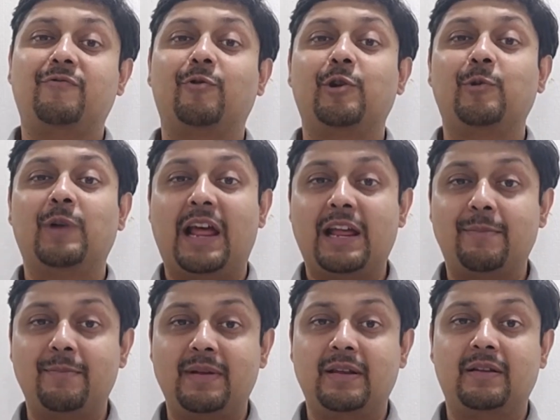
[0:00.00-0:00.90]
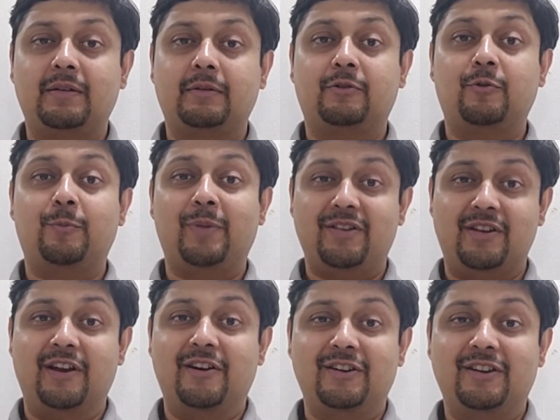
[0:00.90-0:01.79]
would you like me to
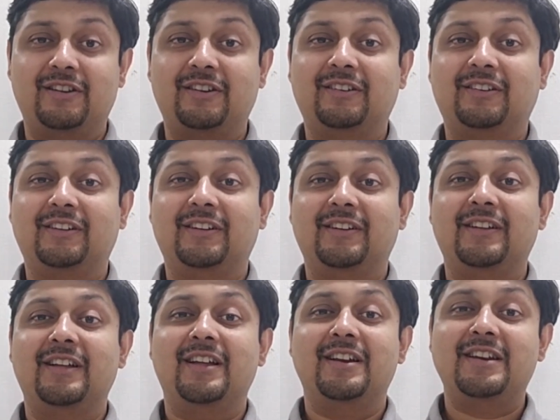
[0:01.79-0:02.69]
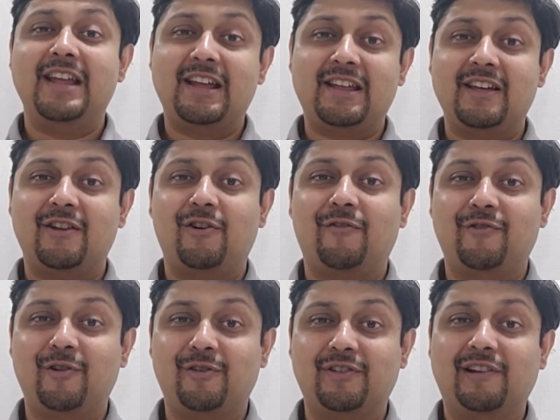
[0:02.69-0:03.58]
present. Take care of
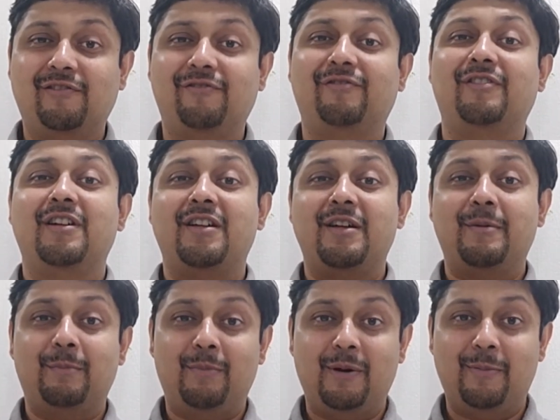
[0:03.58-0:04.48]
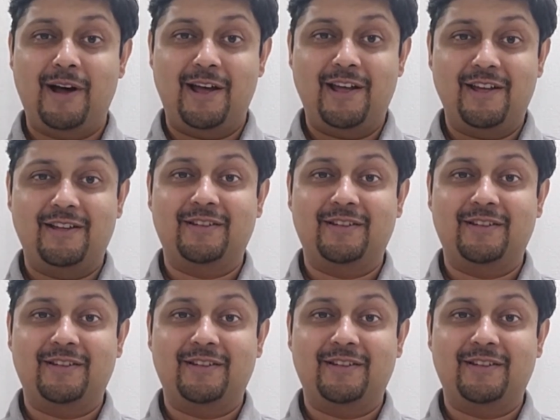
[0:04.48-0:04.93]
yourself. Bye-bye.